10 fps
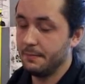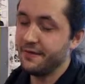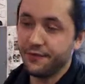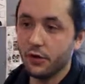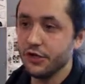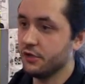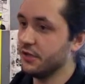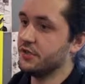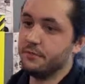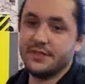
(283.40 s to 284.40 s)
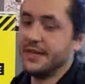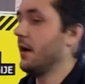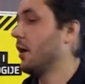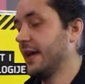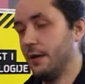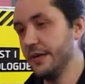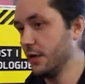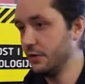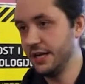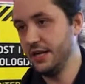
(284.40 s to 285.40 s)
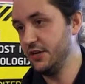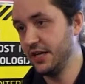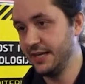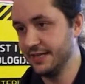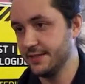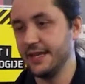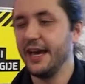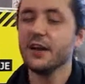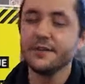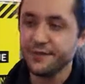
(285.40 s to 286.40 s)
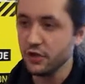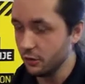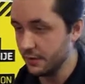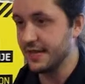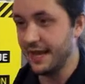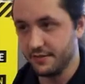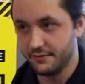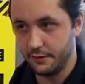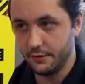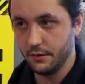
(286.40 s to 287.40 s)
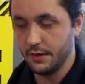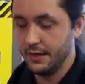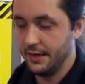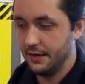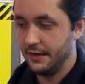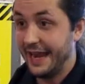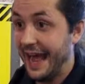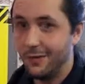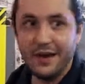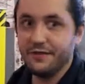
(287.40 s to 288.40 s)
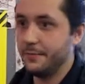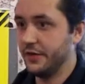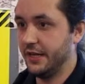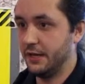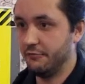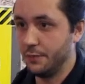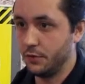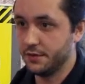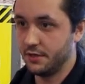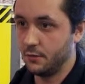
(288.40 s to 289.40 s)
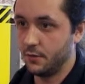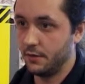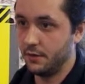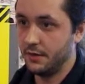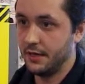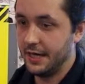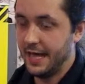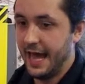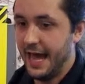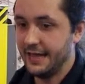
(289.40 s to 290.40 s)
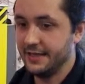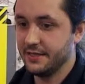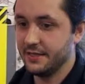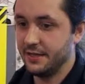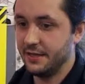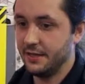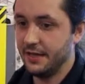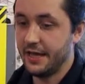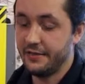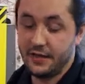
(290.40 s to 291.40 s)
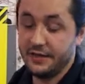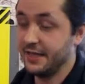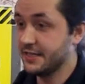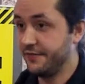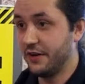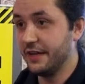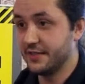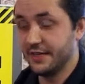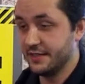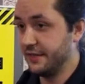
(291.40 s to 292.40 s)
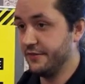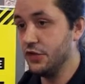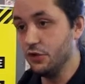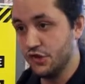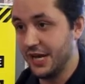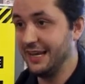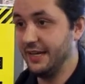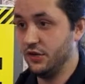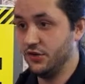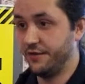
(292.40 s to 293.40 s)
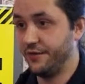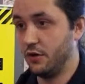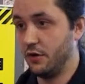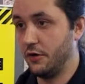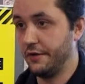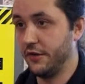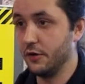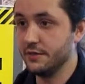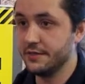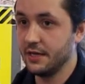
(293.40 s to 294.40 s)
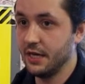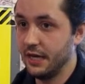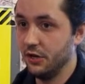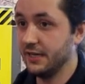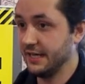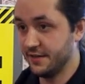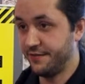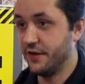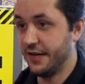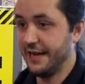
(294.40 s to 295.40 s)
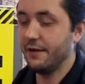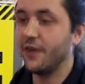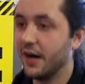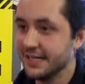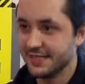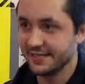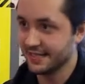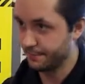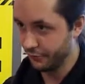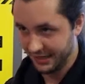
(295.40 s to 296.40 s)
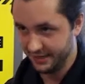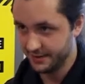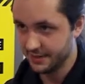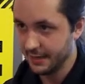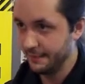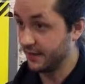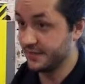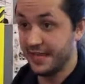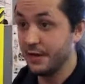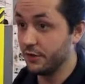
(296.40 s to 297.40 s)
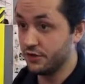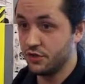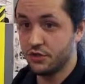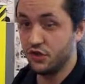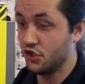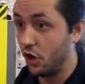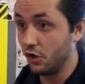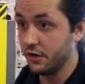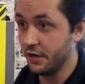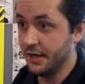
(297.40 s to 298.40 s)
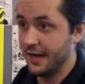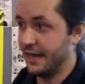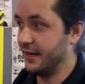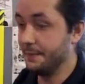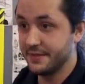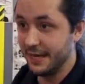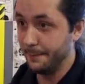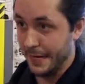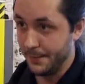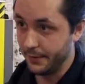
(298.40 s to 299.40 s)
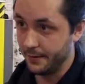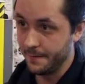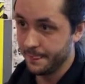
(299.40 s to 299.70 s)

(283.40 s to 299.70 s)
Before you could say, okay, we don't want any journalists here, and a few would get through. Now everybody can report on a war, and that's a new challenge for those looking to fight. Now for ISIS, that's brilliant because they want to shock and upset people.